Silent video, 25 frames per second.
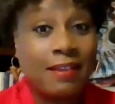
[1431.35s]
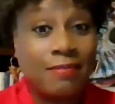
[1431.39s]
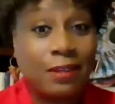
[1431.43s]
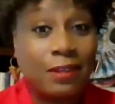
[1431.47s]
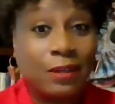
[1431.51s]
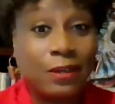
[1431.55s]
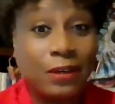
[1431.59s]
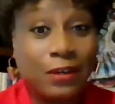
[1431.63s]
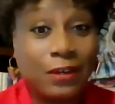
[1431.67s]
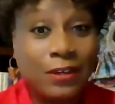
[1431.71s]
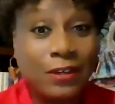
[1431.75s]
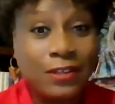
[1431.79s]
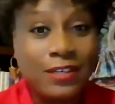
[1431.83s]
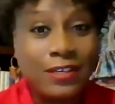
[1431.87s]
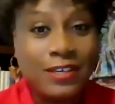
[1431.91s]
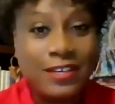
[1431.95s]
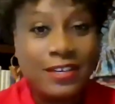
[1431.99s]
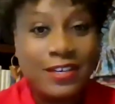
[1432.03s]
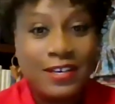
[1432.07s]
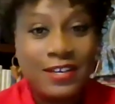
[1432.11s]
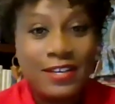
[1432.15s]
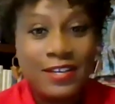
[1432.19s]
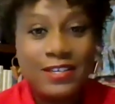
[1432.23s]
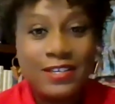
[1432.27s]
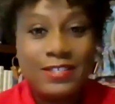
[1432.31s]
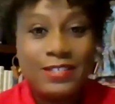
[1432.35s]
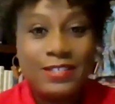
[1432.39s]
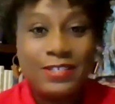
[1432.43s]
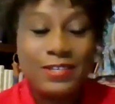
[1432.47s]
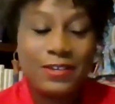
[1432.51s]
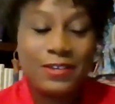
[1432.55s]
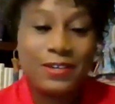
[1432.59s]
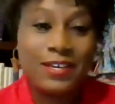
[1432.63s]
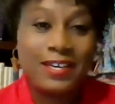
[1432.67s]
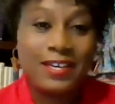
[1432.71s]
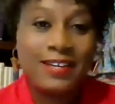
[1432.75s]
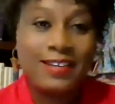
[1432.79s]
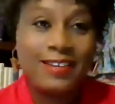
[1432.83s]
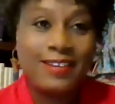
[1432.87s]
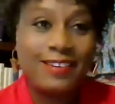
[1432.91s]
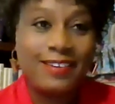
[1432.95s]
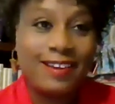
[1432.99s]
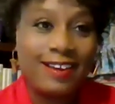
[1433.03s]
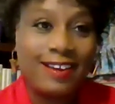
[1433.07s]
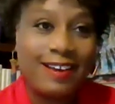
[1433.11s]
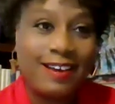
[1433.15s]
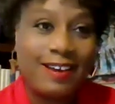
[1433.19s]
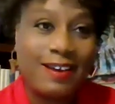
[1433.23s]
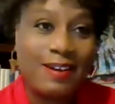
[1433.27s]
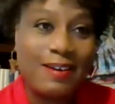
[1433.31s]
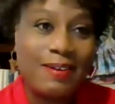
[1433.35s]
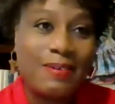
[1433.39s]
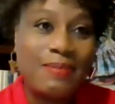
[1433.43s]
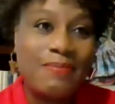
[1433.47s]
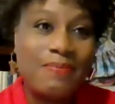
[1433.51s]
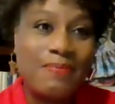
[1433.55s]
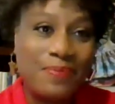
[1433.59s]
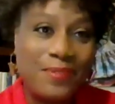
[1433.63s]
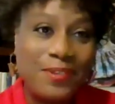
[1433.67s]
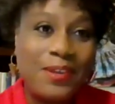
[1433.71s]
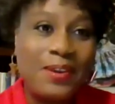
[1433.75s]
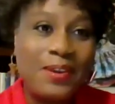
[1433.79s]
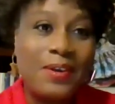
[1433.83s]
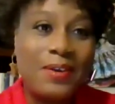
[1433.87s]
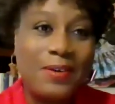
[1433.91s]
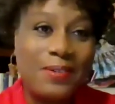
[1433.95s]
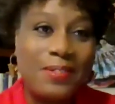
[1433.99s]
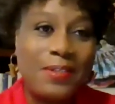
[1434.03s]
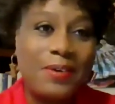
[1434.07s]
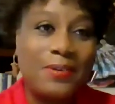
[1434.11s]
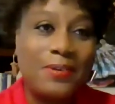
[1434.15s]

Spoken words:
have learned during that